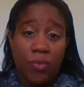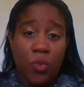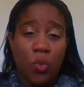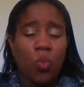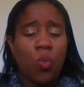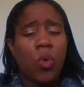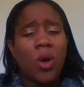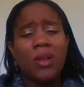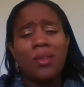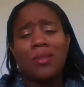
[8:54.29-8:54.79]

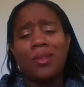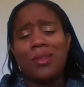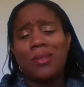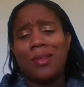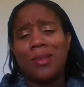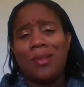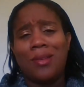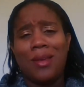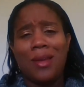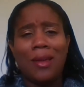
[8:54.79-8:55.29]
What does
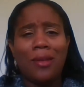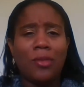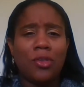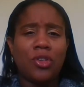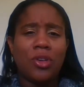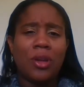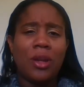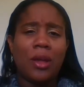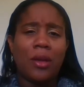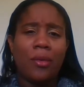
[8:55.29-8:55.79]
an
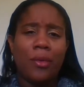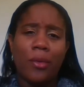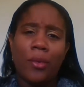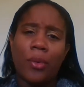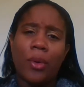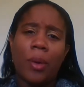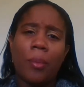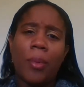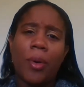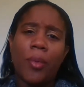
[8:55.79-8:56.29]
engineer
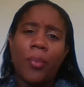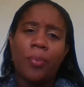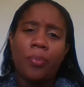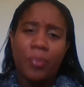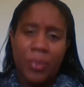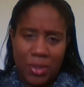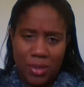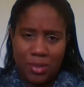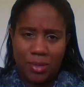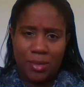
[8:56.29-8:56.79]
know about
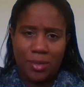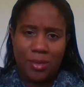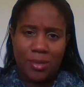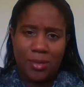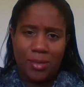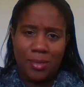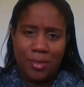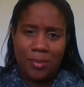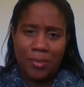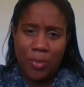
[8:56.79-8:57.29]

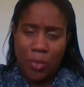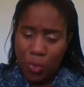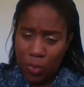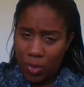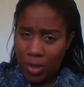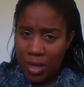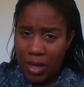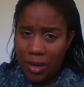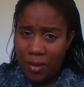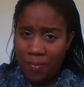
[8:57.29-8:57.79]
business?
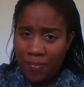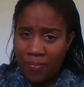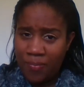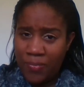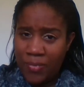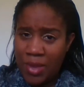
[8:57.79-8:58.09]
Okay?